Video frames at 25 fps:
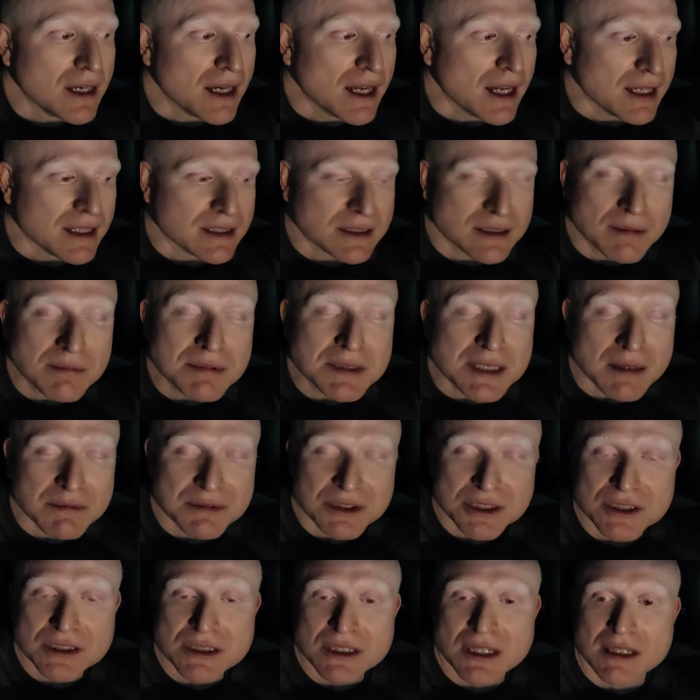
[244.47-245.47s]
And
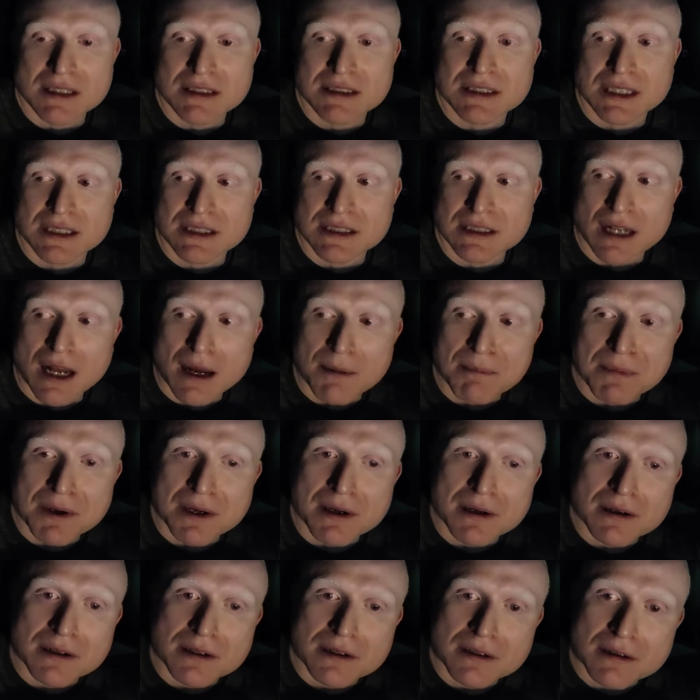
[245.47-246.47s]
sometimes you just got to say, stop
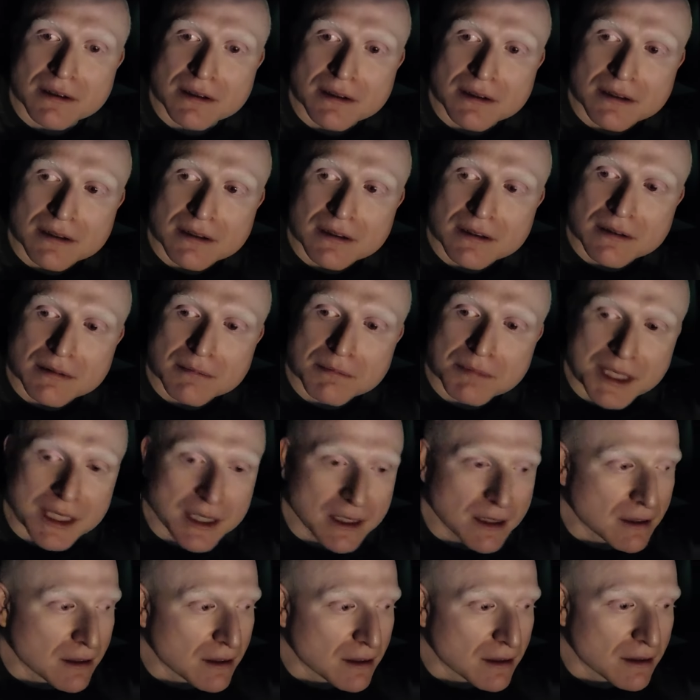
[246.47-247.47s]

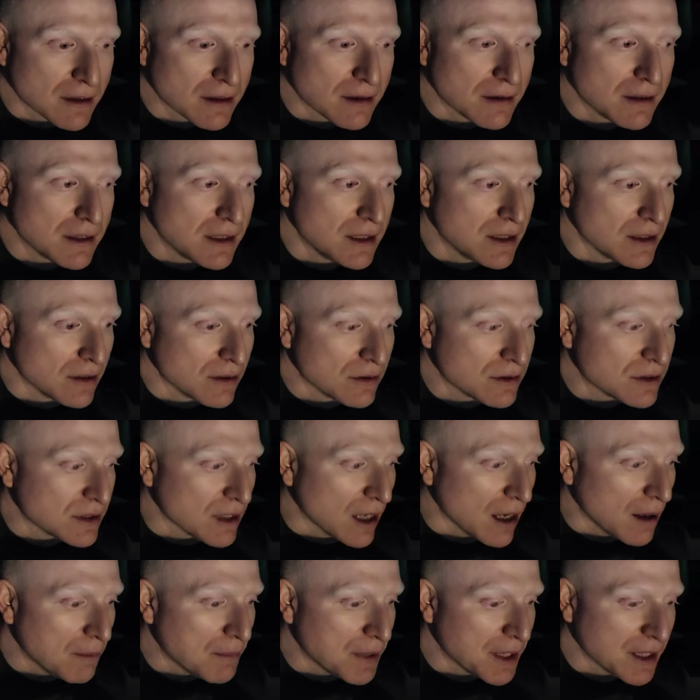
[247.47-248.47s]
being a
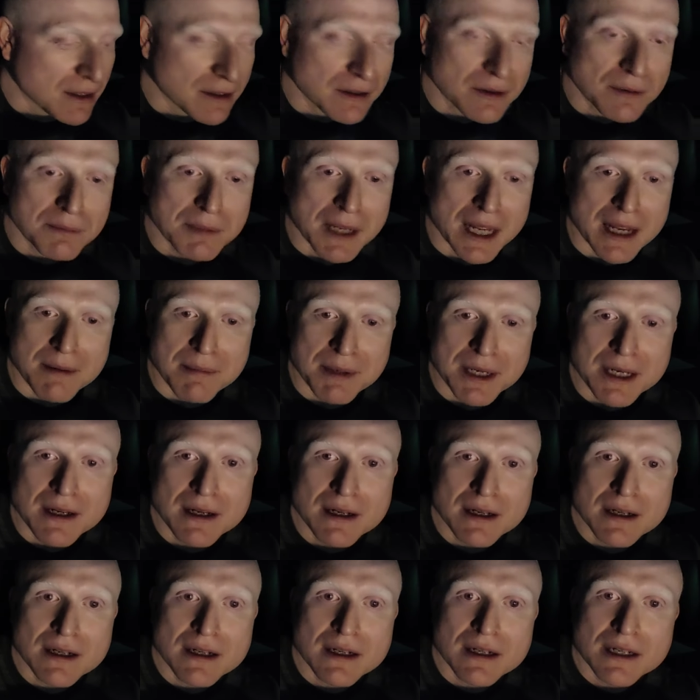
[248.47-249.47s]
little baby,
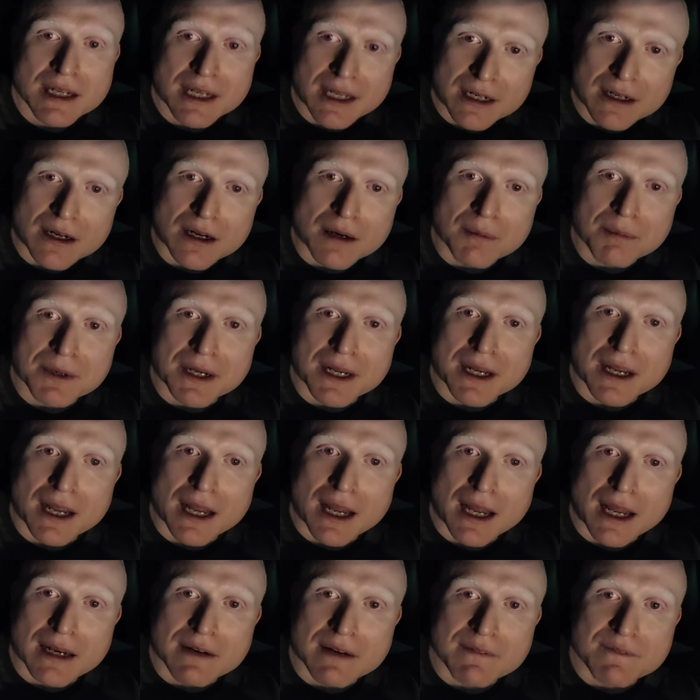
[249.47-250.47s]
get up
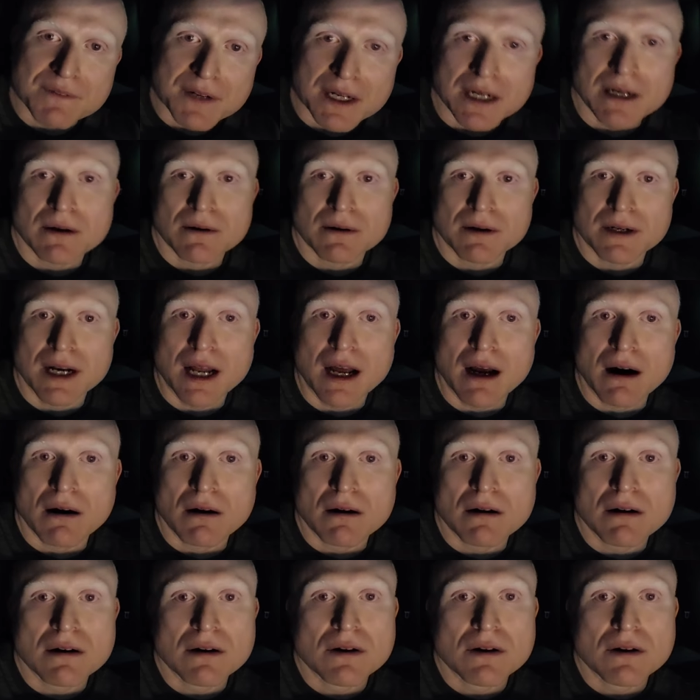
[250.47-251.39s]
and figure it out.